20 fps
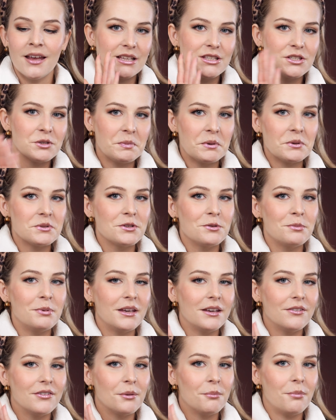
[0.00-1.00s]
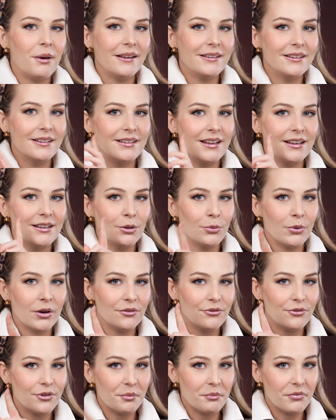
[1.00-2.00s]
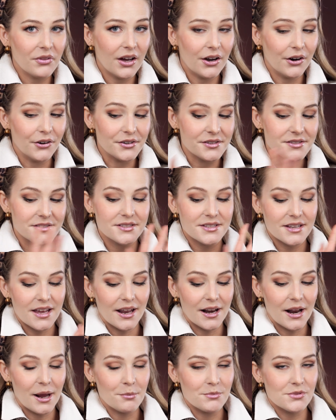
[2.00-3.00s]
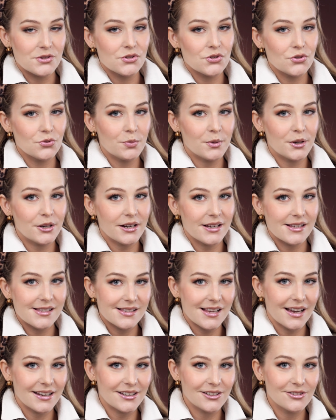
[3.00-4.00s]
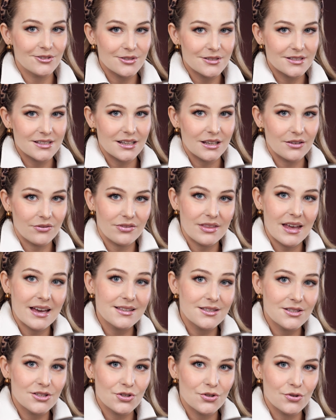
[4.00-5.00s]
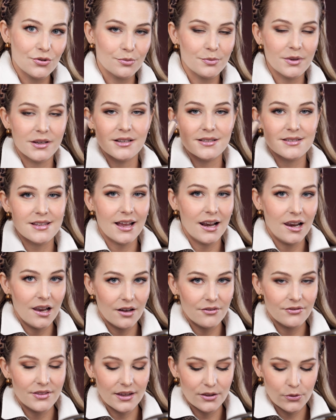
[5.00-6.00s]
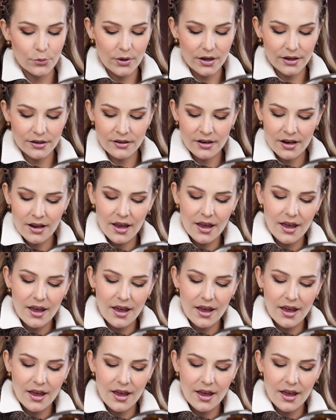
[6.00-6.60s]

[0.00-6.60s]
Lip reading: It's supposed to be even better than the one from NARS, and I'm super excited to see if that's true because I love that one.